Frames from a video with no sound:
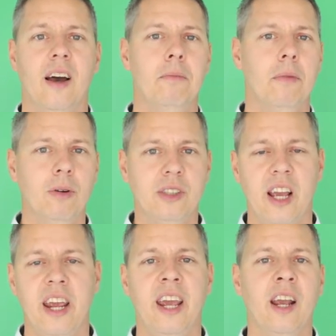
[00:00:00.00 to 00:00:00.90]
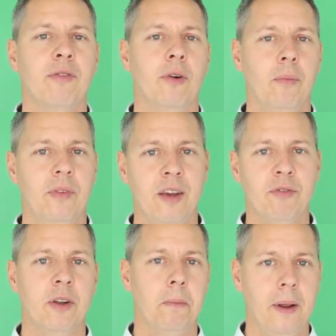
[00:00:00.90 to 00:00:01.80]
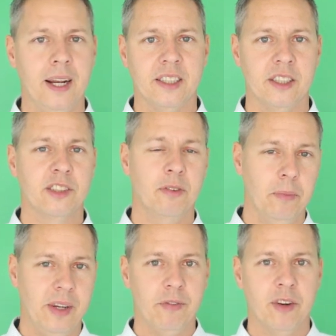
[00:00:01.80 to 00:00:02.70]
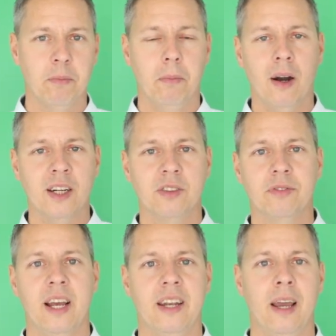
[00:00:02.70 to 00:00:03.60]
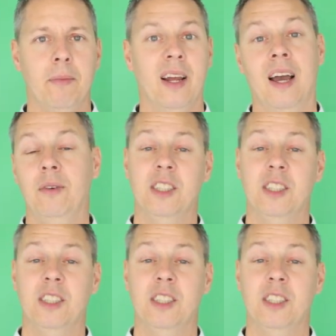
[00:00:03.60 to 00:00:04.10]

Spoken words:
a mosaic from different pictures from different parts of that nebula,